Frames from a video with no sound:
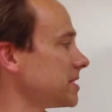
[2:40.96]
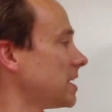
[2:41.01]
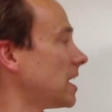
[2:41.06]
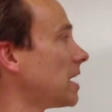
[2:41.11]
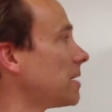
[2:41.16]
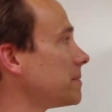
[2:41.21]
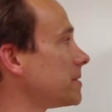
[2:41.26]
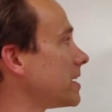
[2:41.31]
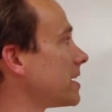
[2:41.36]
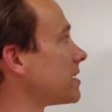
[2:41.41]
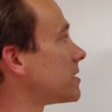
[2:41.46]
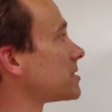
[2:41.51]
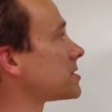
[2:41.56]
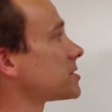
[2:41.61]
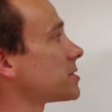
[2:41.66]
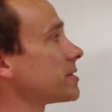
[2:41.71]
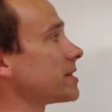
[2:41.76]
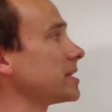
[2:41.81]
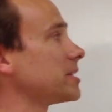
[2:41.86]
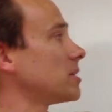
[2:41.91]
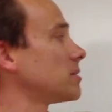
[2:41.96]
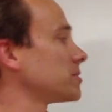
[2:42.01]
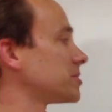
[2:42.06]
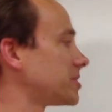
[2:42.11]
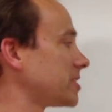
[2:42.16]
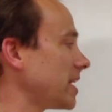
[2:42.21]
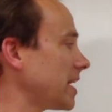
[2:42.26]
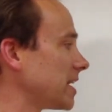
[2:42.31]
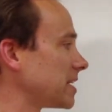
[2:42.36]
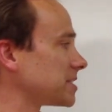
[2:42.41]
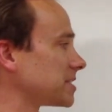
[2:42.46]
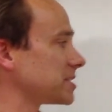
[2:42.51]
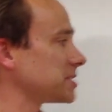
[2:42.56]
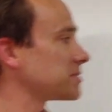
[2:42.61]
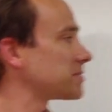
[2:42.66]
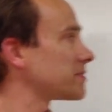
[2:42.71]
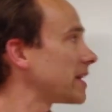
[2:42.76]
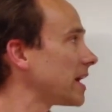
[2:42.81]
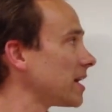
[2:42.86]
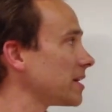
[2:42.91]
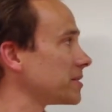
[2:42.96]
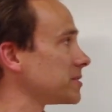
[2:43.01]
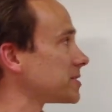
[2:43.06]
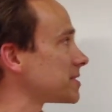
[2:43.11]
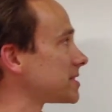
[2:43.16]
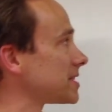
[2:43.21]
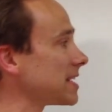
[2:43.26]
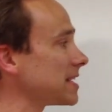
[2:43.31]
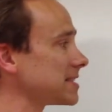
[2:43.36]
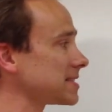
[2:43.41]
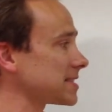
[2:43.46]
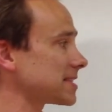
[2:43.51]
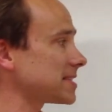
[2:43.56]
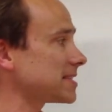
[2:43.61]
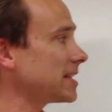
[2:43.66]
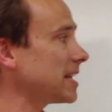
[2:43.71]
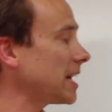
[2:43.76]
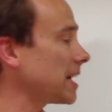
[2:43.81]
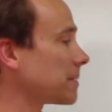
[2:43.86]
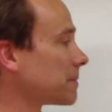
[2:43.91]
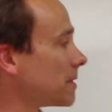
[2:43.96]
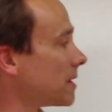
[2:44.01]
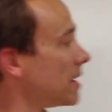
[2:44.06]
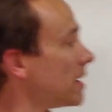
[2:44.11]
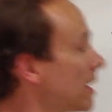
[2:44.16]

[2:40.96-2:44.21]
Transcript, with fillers: denominators, so they don't change. These values stays the same.